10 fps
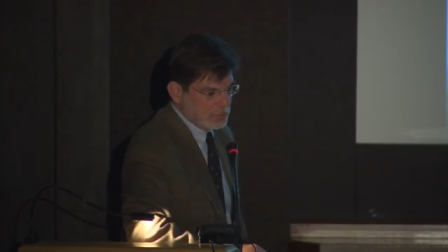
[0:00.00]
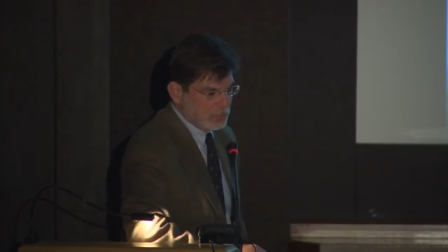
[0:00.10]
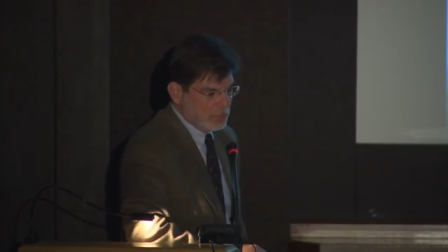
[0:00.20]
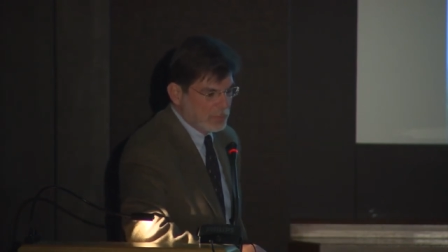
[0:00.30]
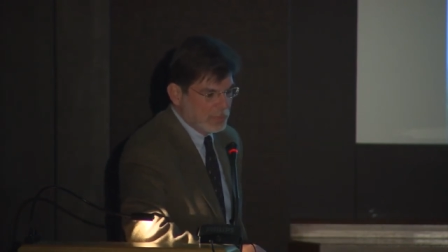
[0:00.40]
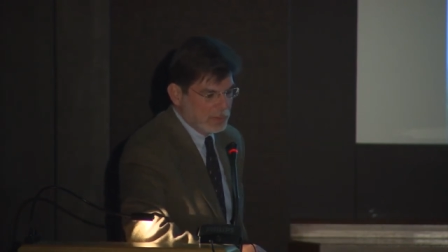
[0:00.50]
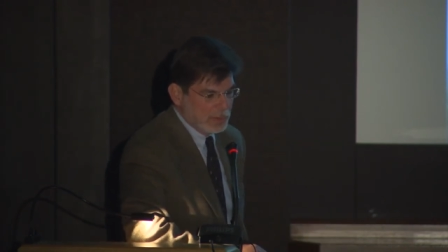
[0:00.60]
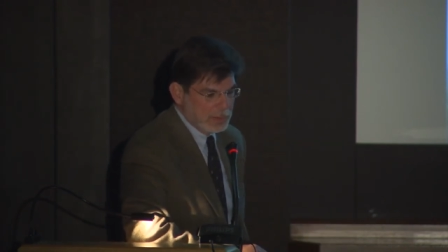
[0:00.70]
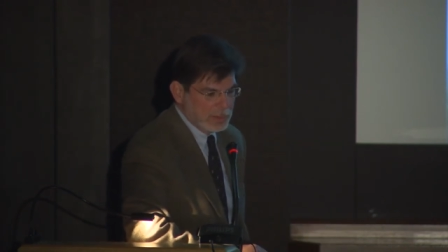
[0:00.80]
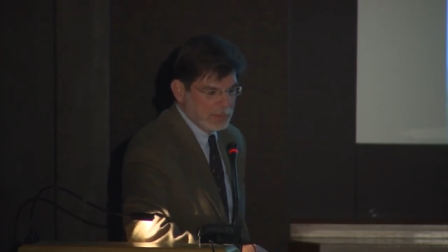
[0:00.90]
from the
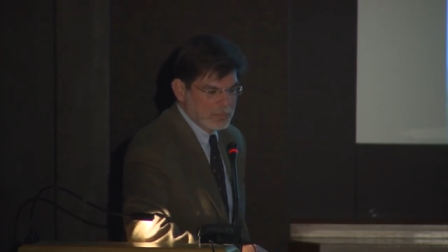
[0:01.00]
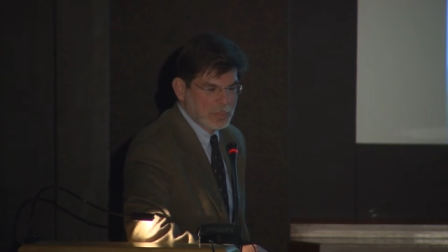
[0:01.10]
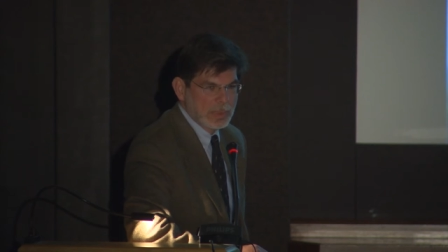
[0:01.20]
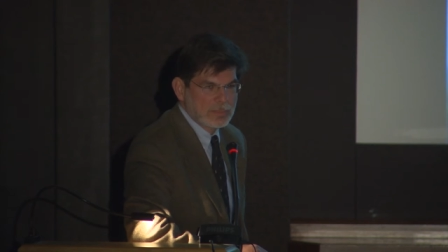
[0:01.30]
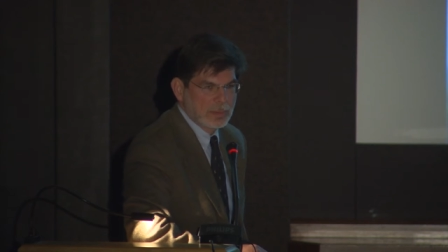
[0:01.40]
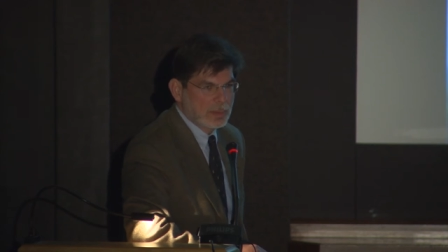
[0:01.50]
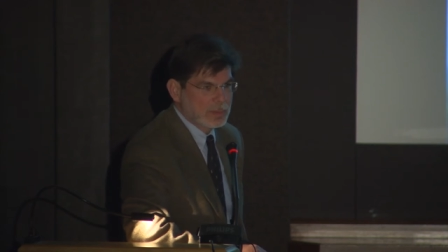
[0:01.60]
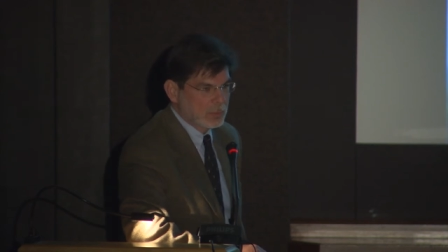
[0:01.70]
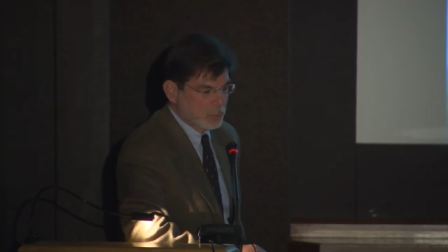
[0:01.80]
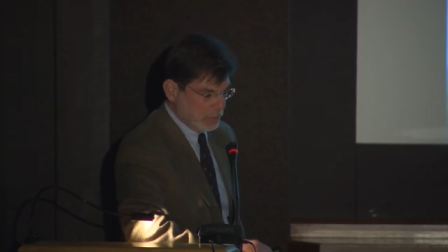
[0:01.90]
aerial space and
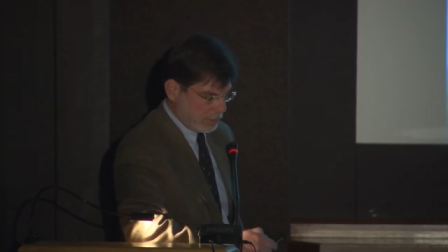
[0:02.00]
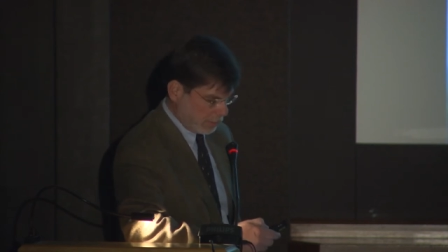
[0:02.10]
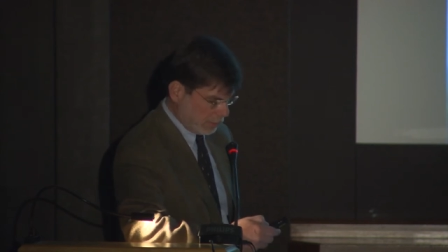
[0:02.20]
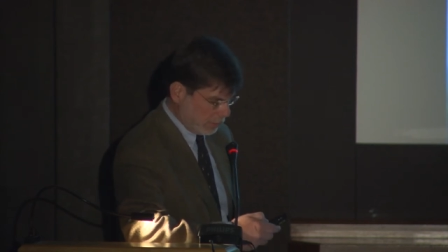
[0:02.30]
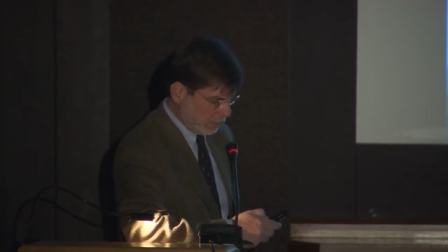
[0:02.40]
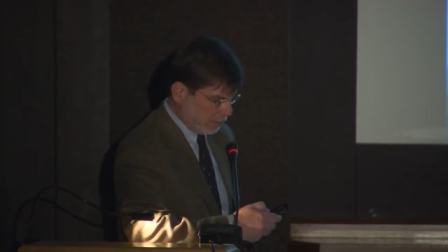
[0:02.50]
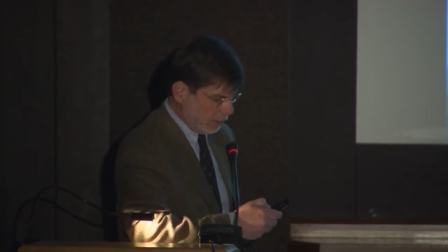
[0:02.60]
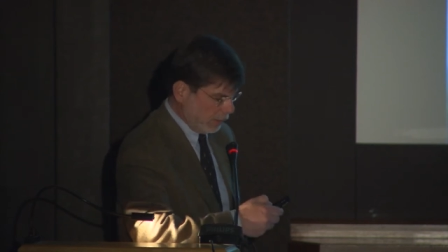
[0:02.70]
underwater eh,